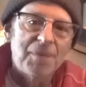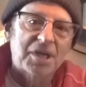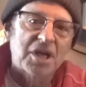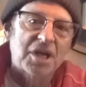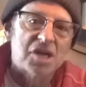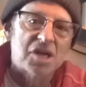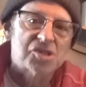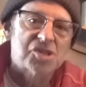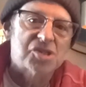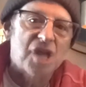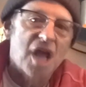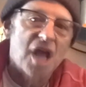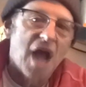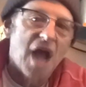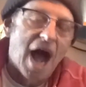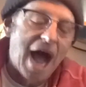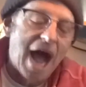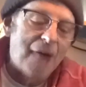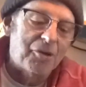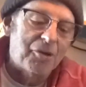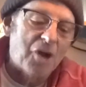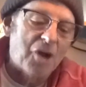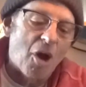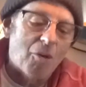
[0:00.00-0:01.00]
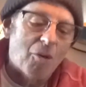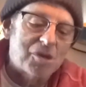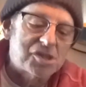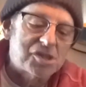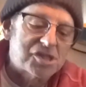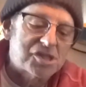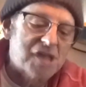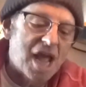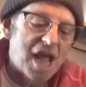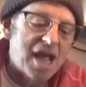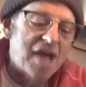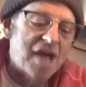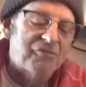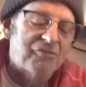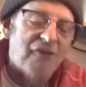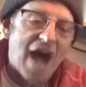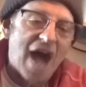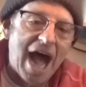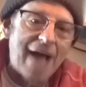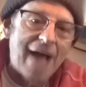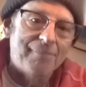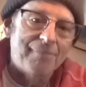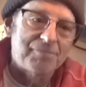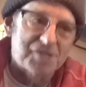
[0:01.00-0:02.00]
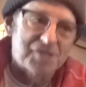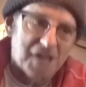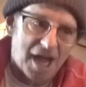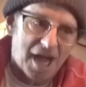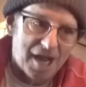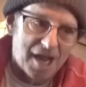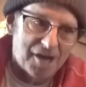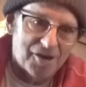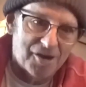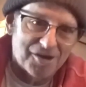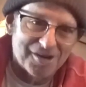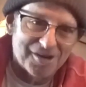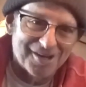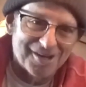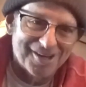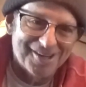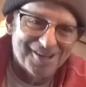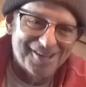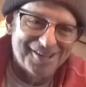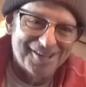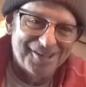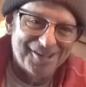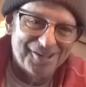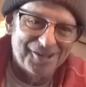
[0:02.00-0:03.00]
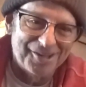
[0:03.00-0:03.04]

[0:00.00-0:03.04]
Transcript: because I would always say if I'm tired,